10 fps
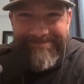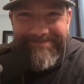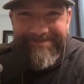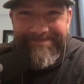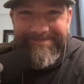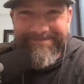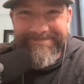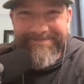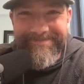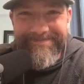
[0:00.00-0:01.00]

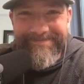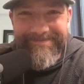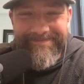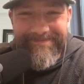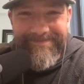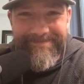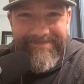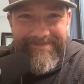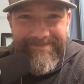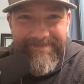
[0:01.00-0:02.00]

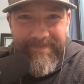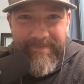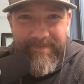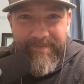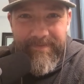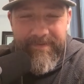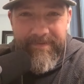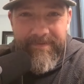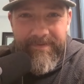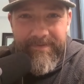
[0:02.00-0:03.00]

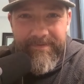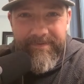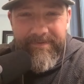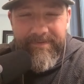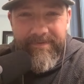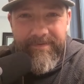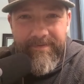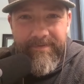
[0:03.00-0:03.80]
This person isn't speaking.